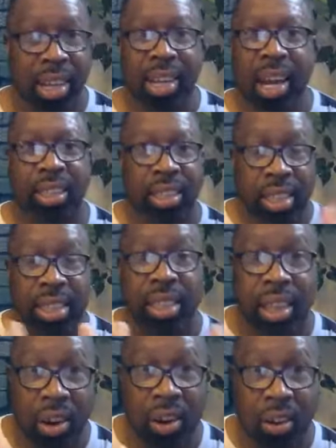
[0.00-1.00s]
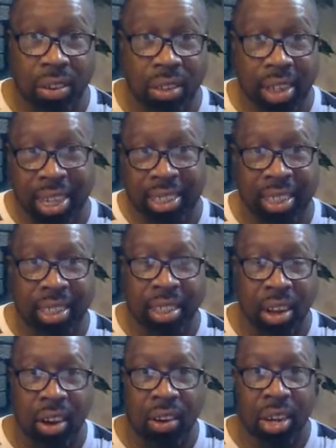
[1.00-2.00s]
God sees it all. He sees
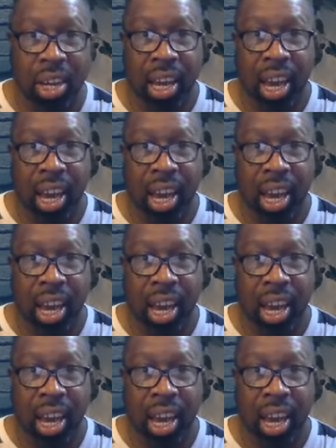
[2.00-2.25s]
it all.